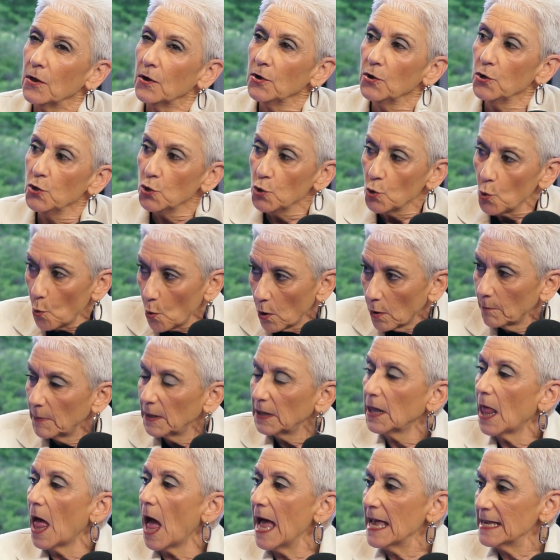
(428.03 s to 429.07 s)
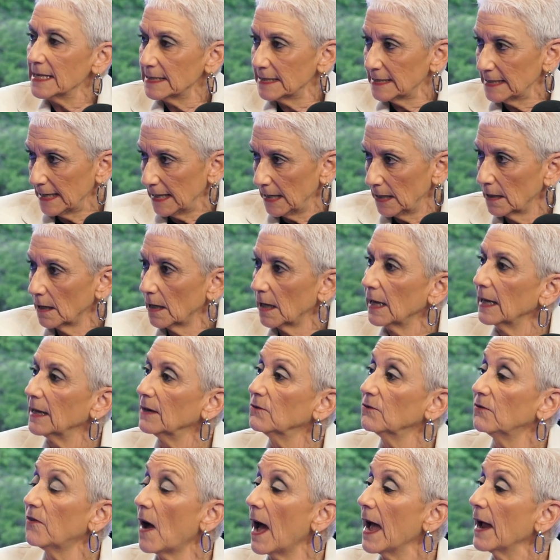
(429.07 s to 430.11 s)
normalizing
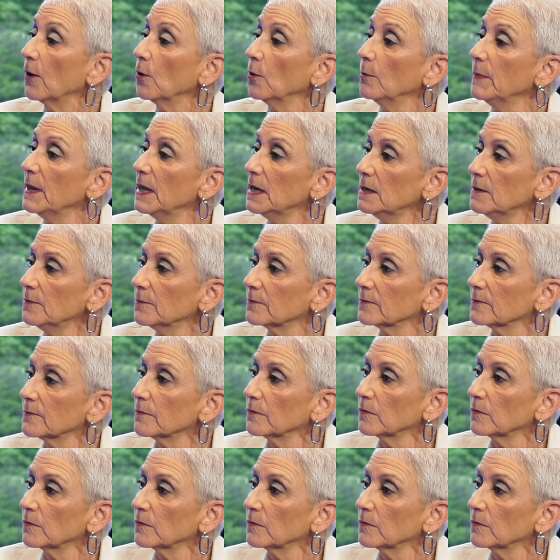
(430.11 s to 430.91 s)
environment.